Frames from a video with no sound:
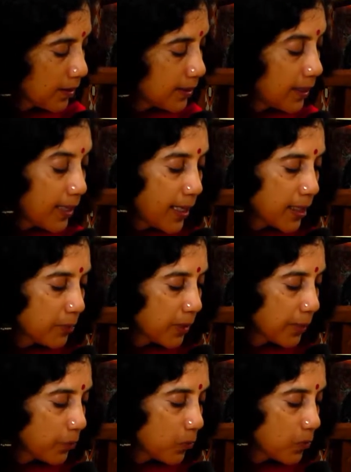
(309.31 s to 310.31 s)
the ache in
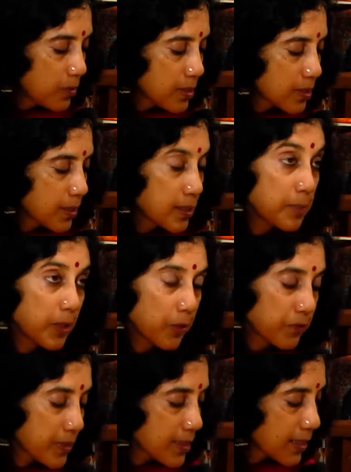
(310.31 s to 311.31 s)
my bones, the dimming
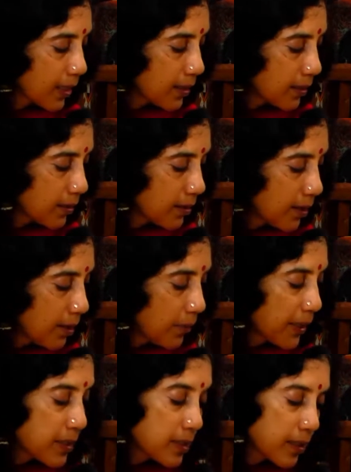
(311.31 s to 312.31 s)
of the sun,
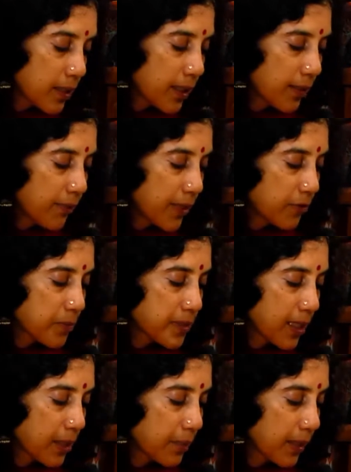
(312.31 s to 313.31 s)
my turning away from
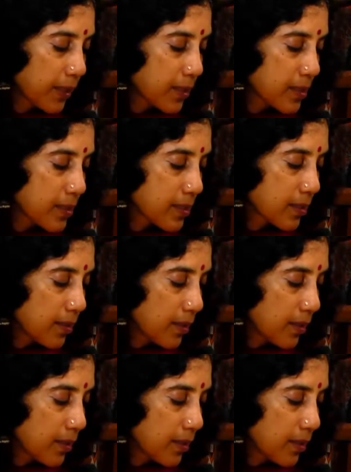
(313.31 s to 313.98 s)
Telemachus.